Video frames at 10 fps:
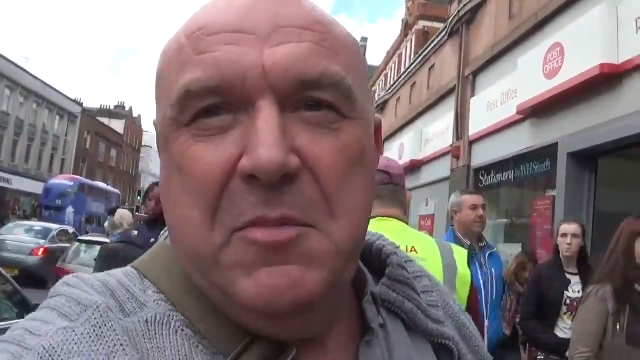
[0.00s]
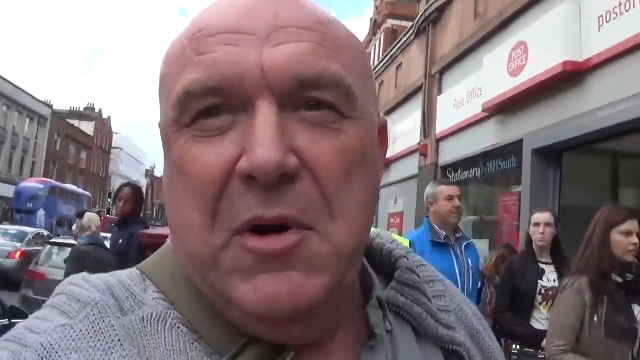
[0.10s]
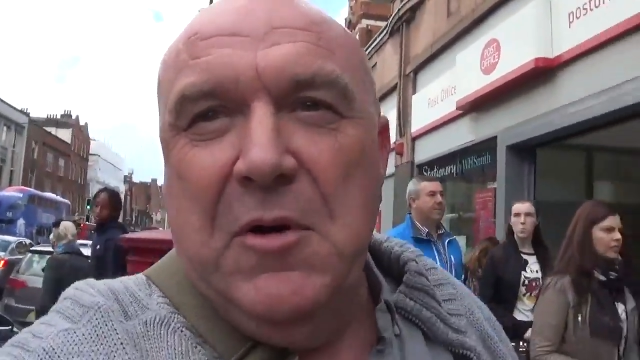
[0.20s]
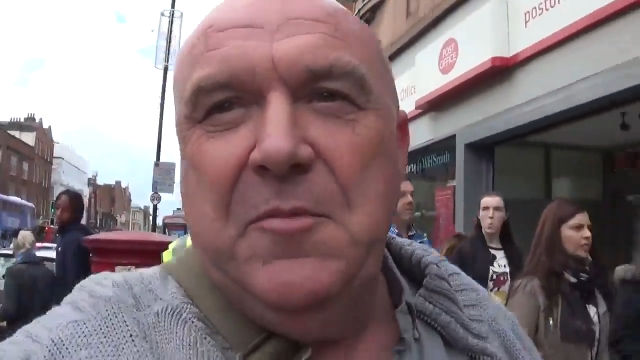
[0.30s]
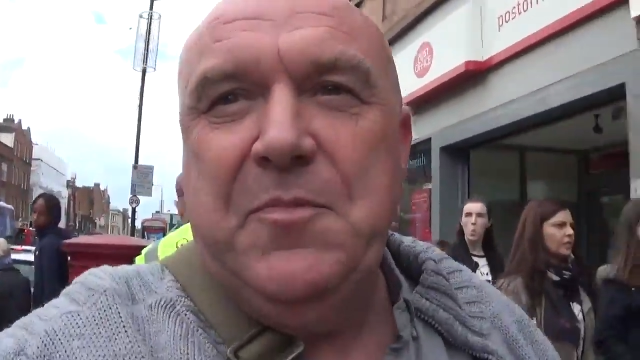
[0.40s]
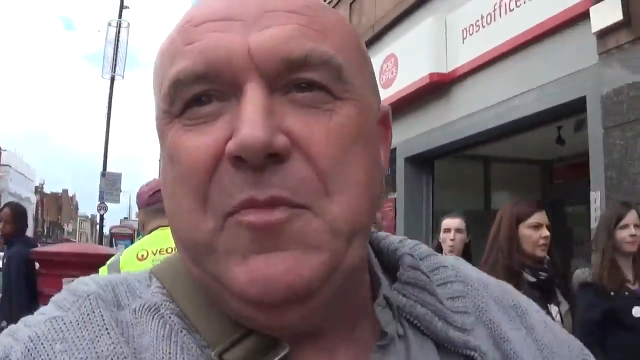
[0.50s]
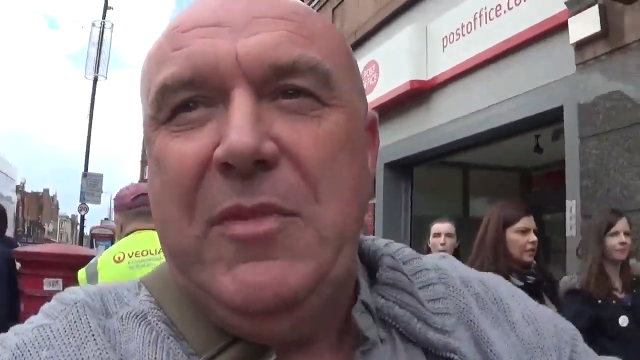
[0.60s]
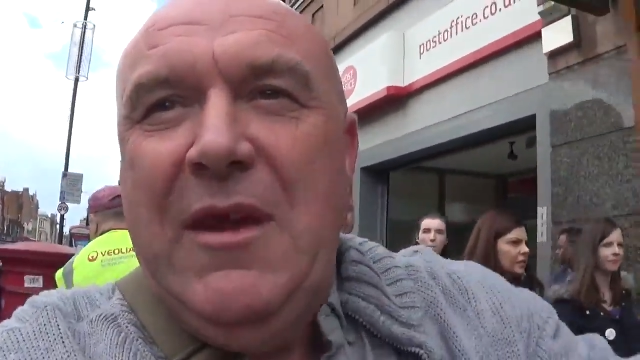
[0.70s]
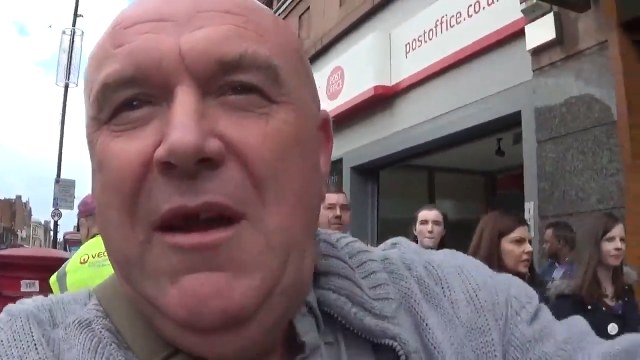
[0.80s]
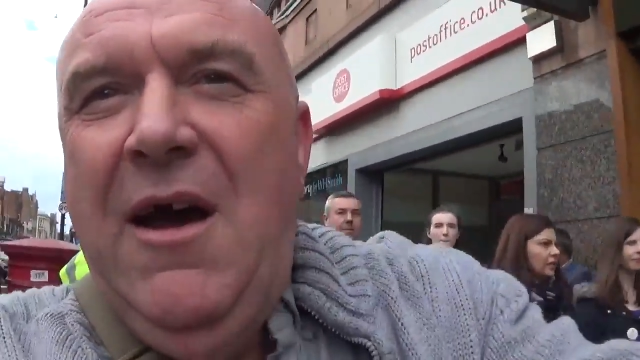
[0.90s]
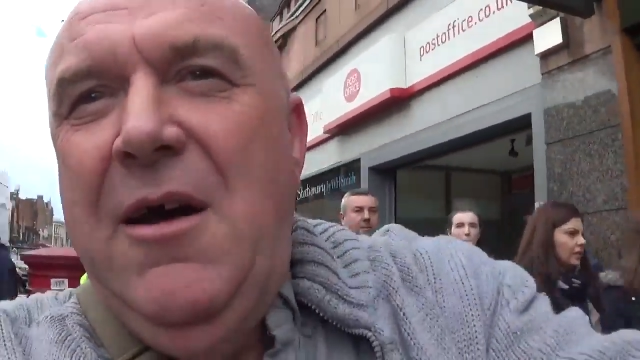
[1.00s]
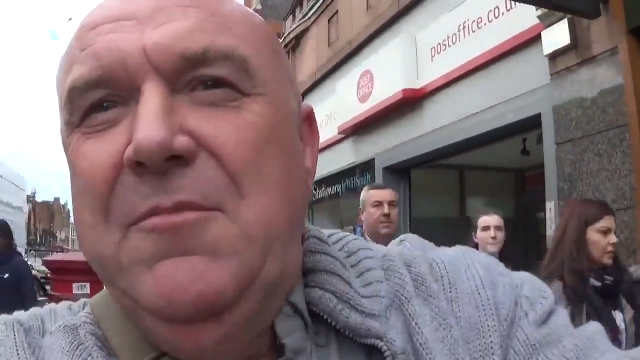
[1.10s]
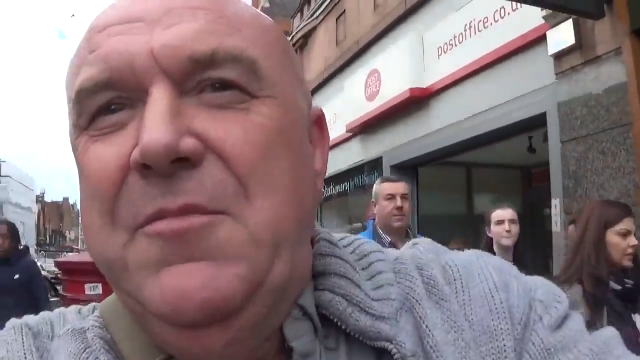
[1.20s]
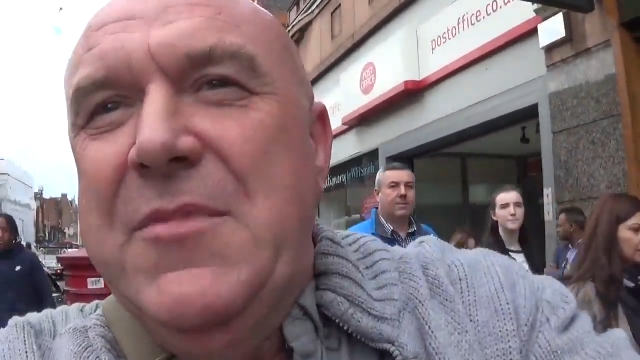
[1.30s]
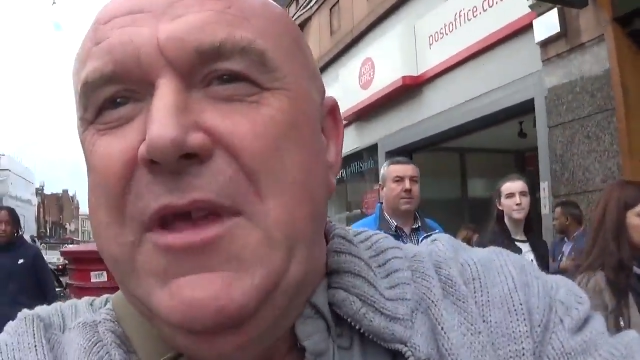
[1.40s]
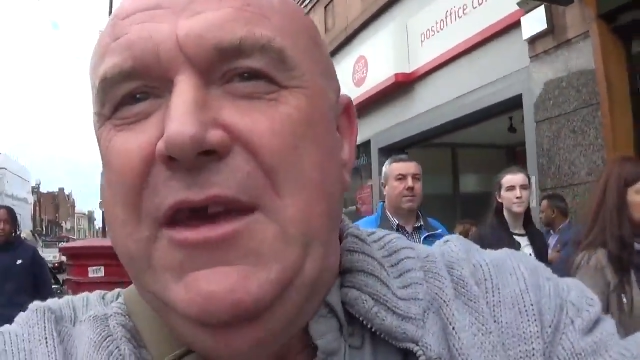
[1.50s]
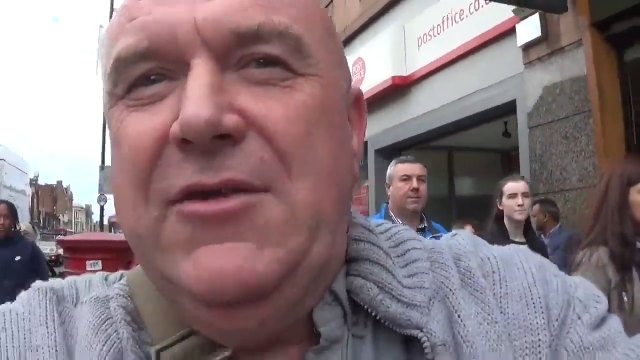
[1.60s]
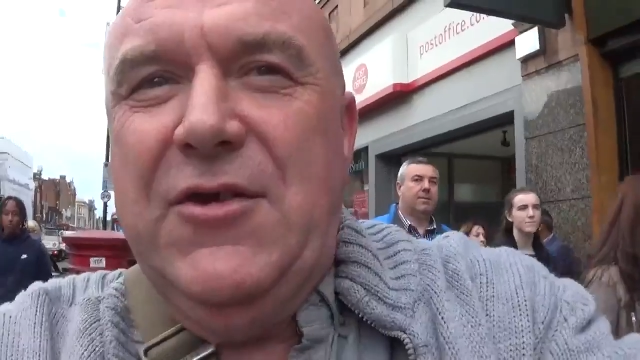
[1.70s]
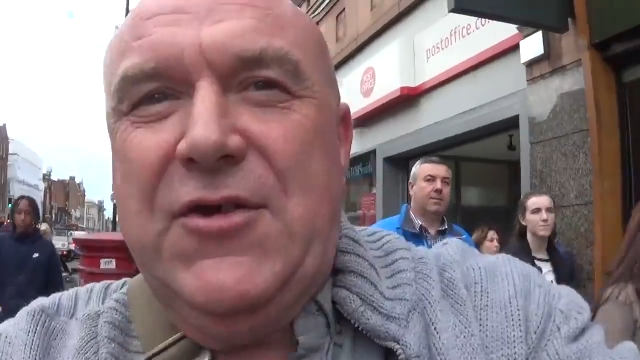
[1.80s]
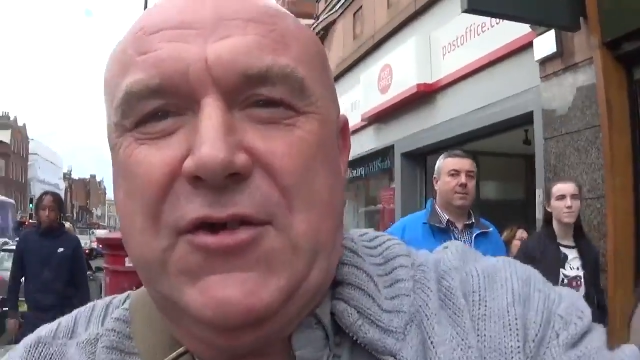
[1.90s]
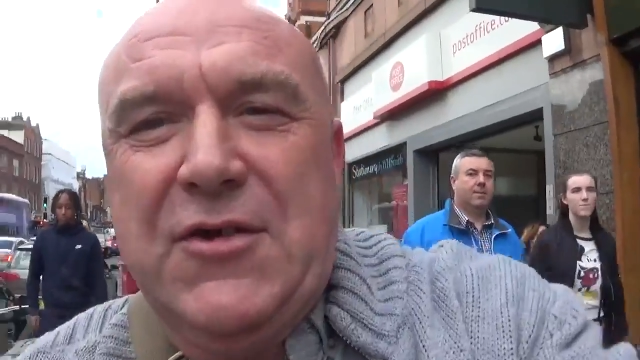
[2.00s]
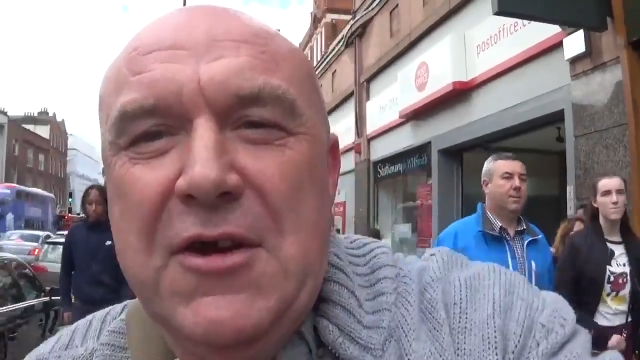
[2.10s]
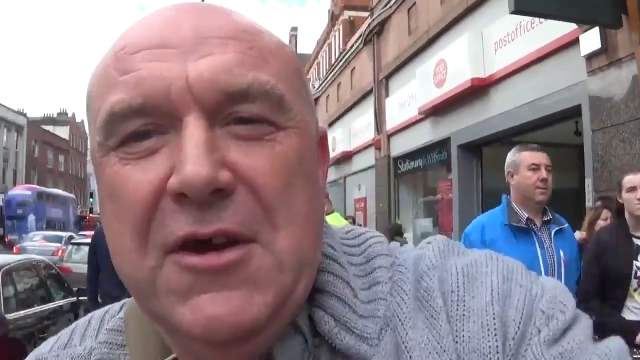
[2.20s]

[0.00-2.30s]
But um, it just,